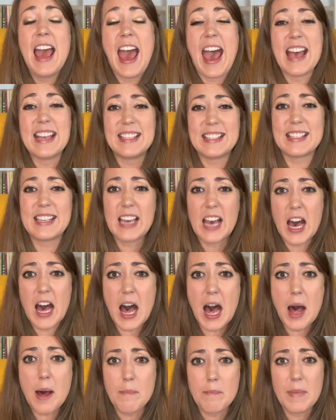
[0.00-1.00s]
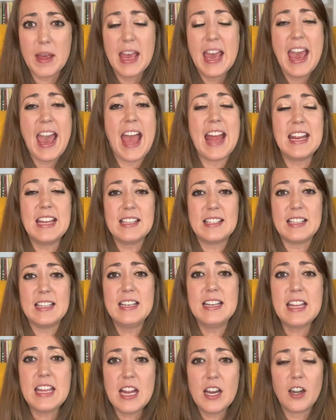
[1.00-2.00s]
has come and is
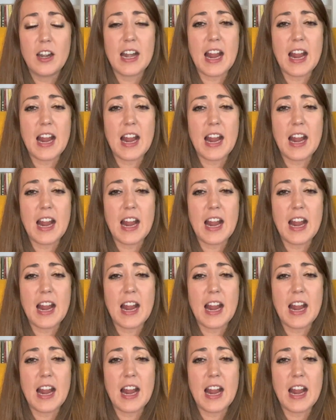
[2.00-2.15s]
near.